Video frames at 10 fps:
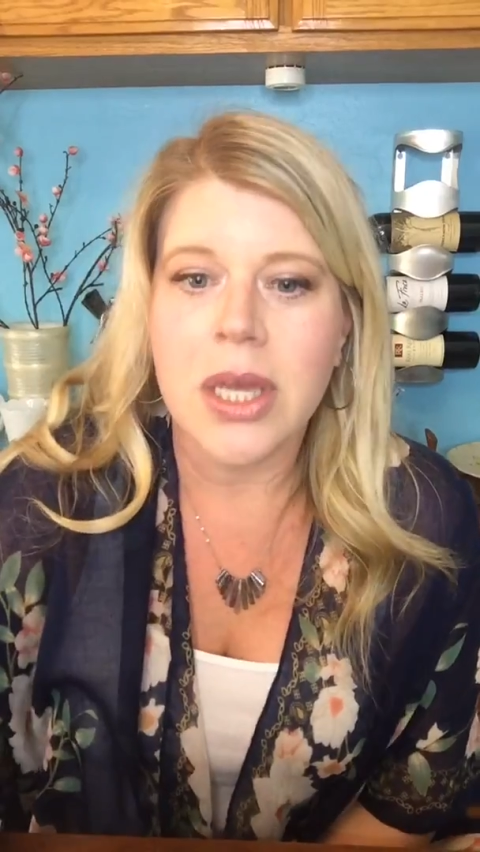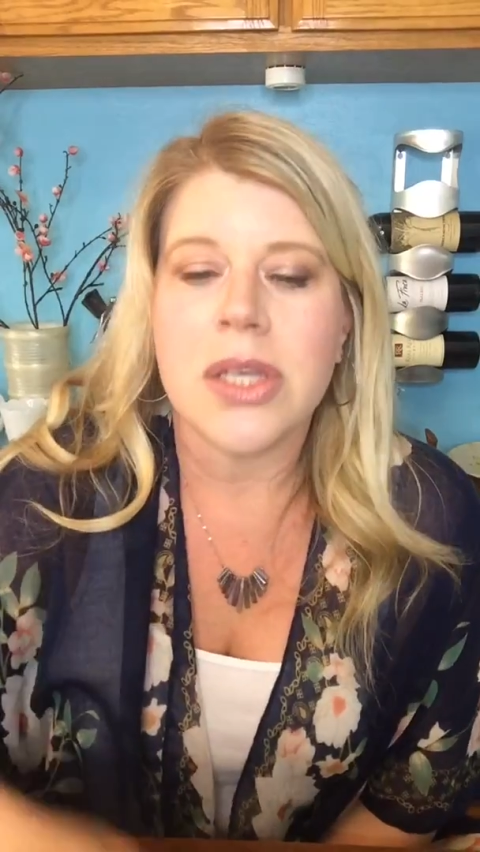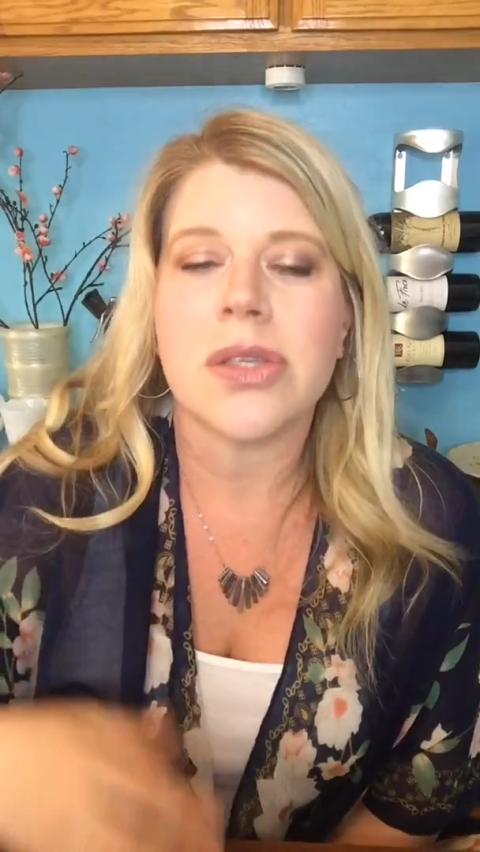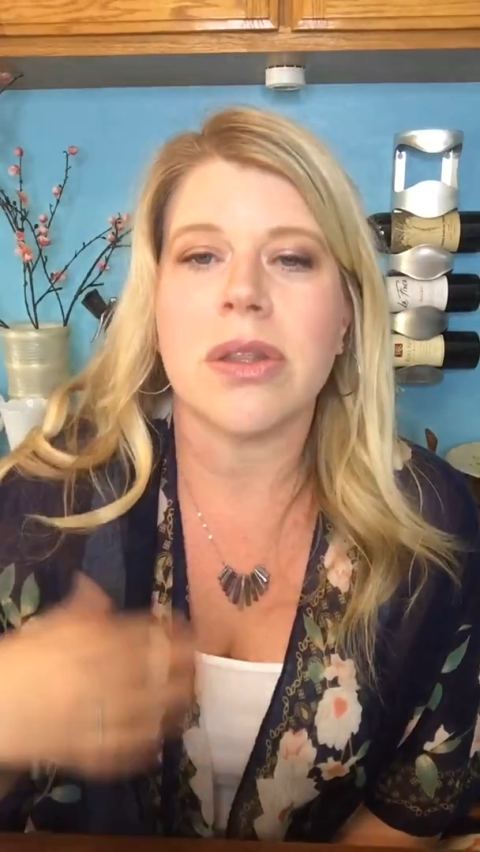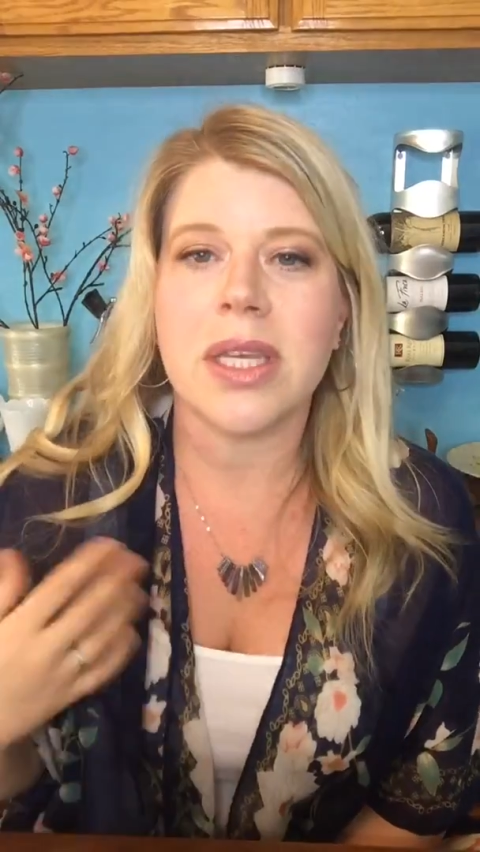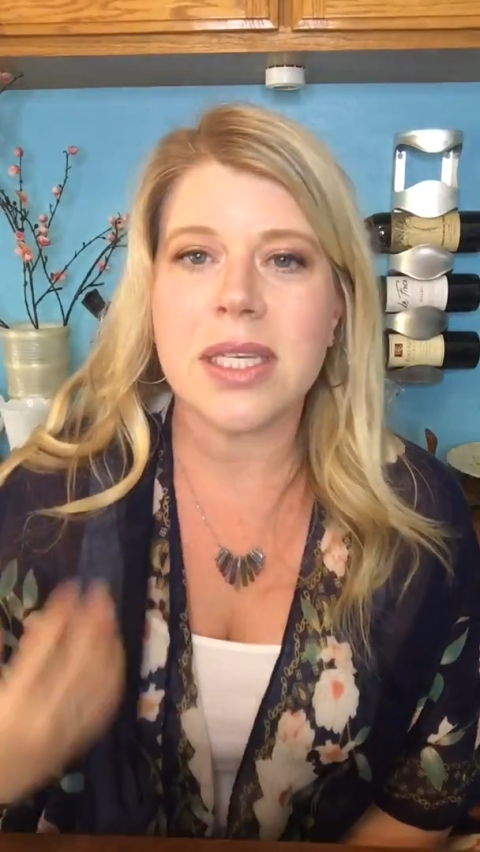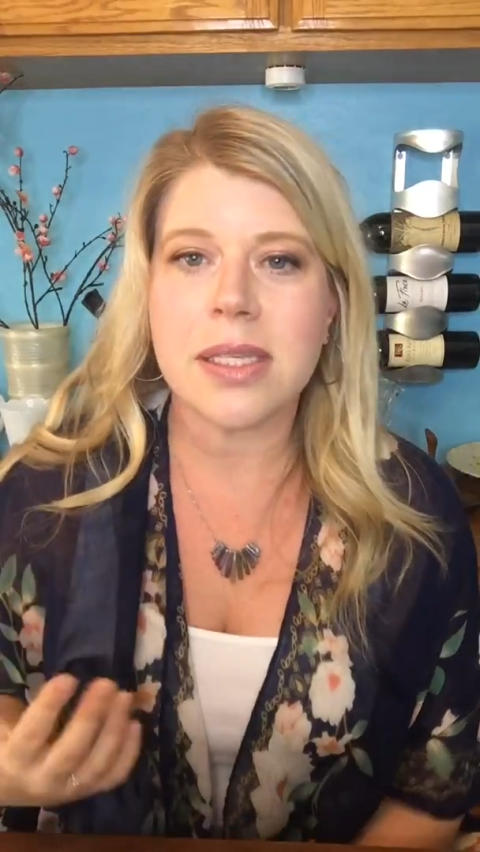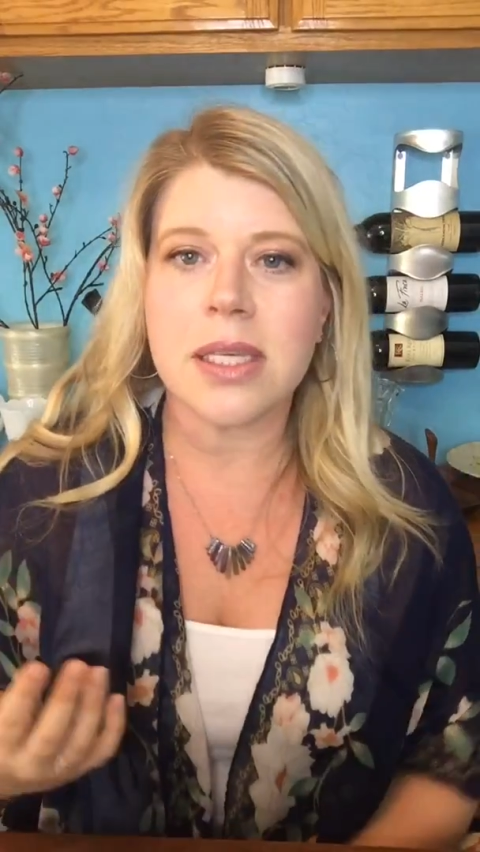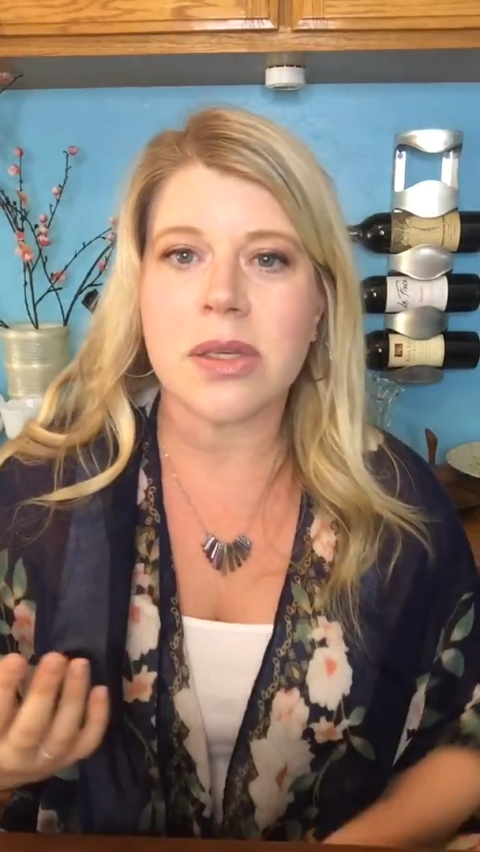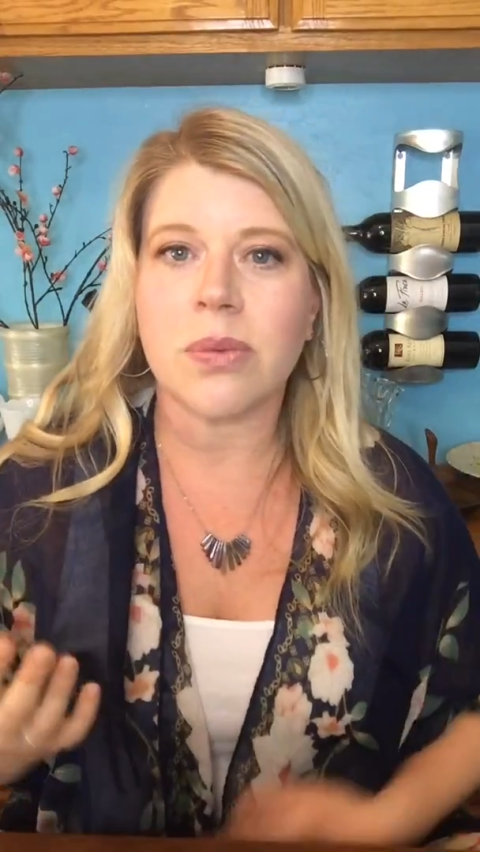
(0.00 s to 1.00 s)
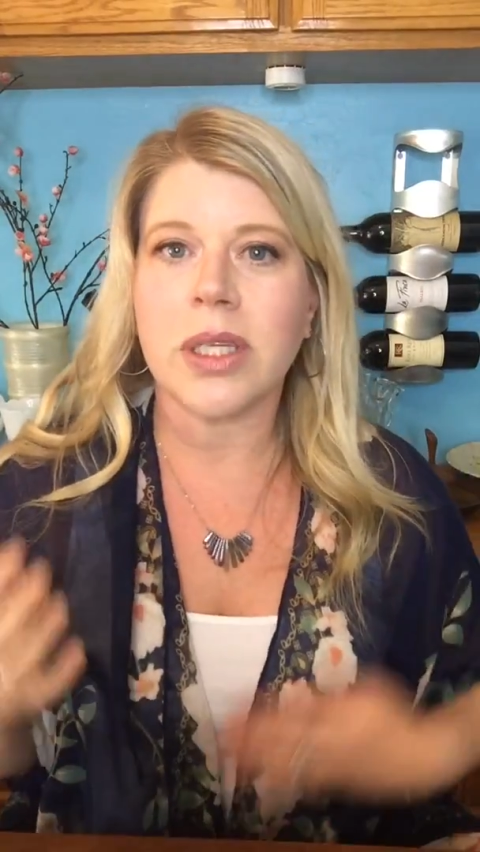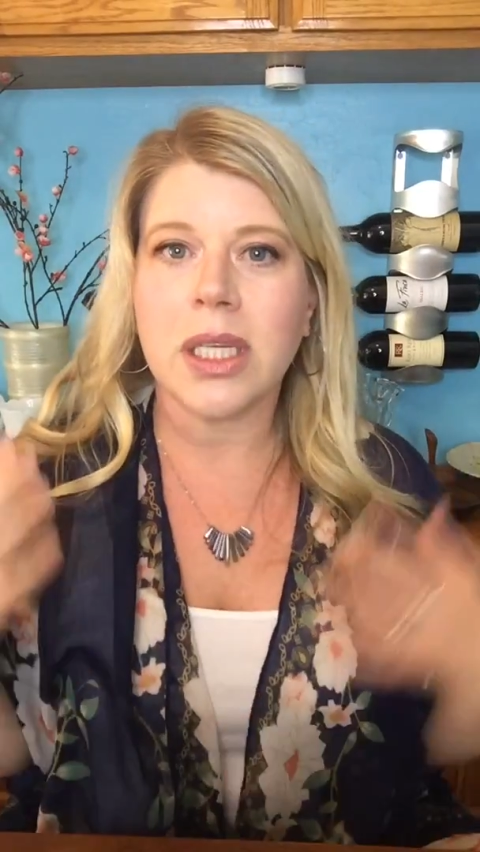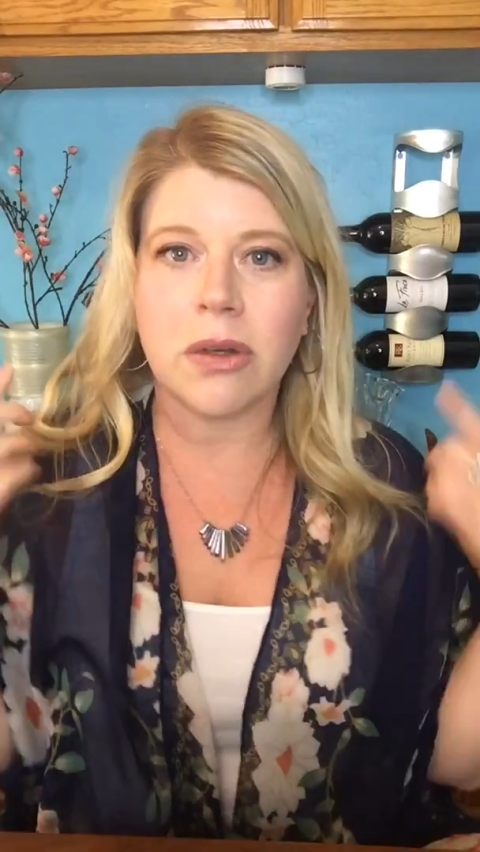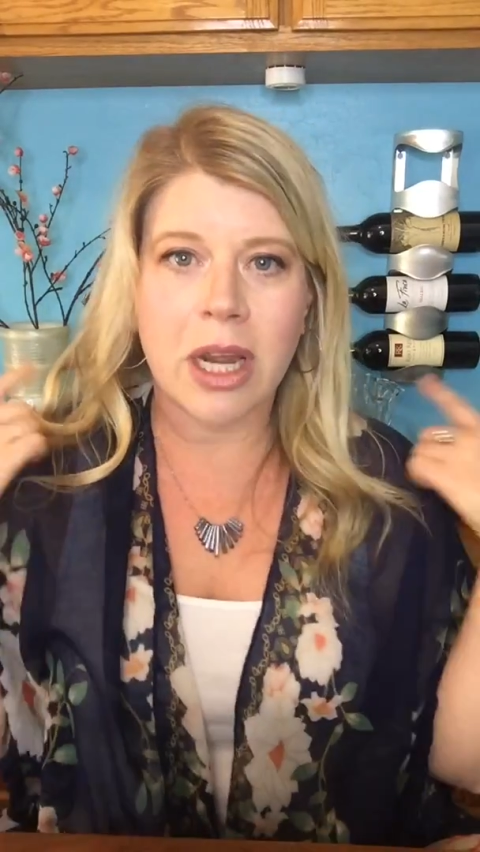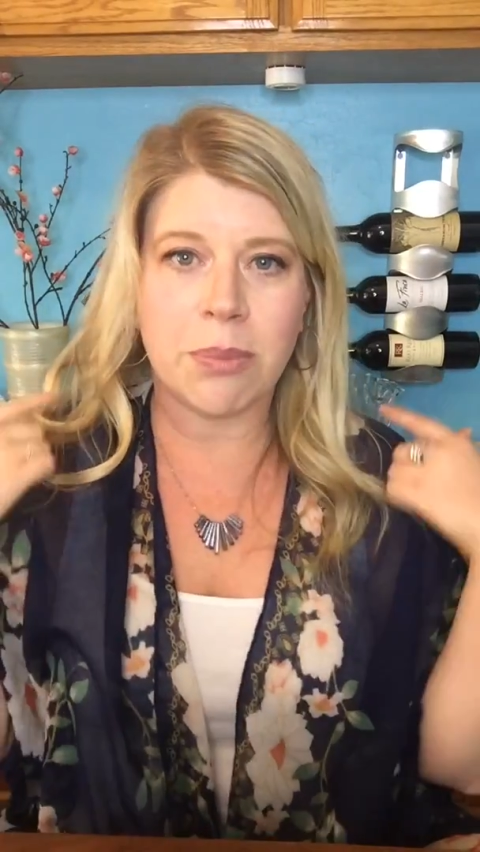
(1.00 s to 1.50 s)
So this is a
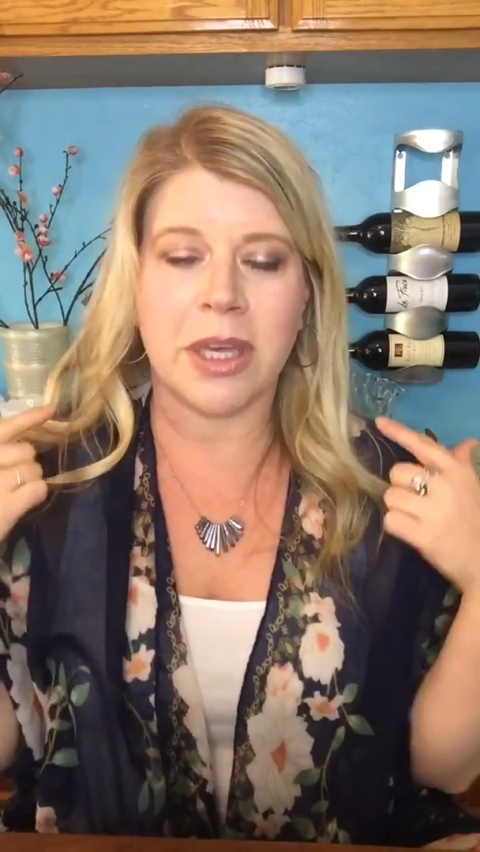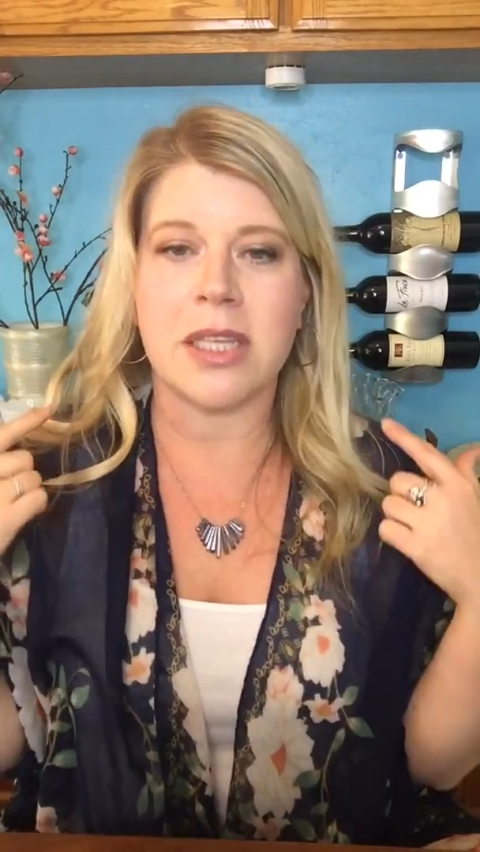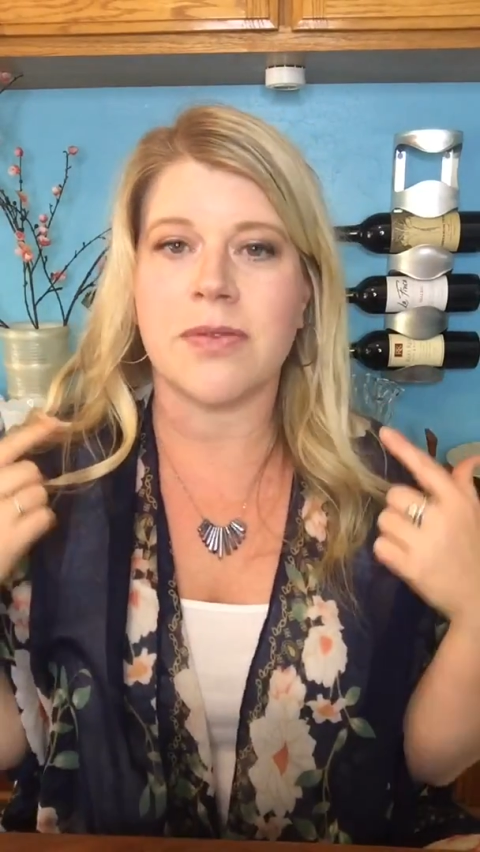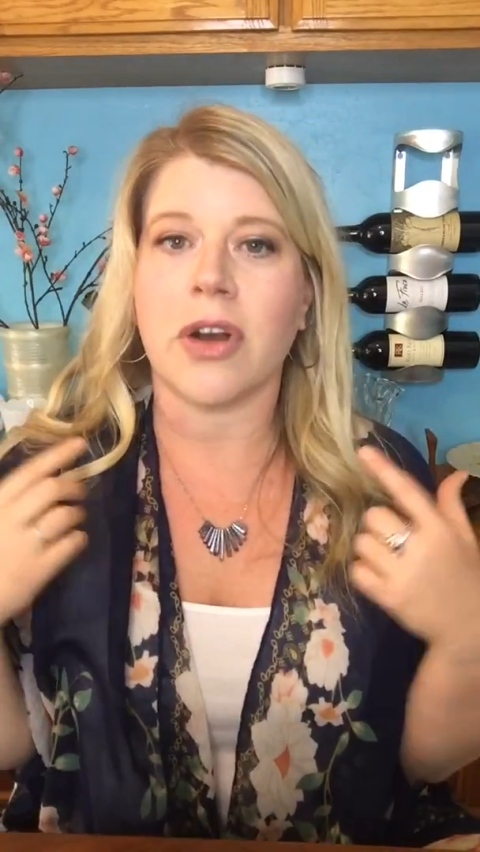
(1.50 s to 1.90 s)
really great place